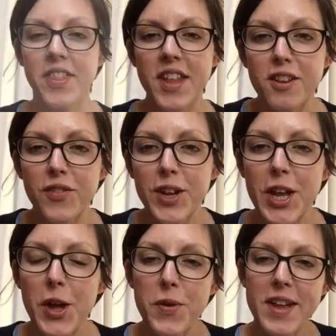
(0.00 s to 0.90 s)
This
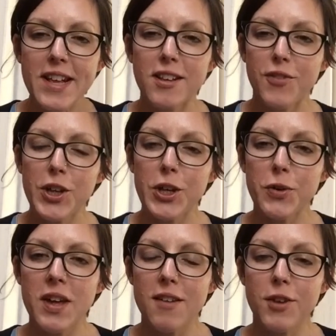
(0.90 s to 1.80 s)
video is for
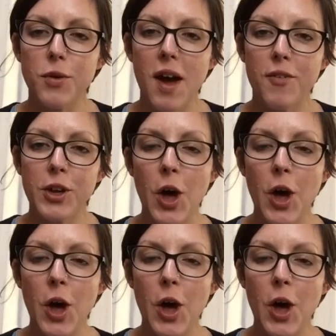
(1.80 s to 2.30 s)
you if you have an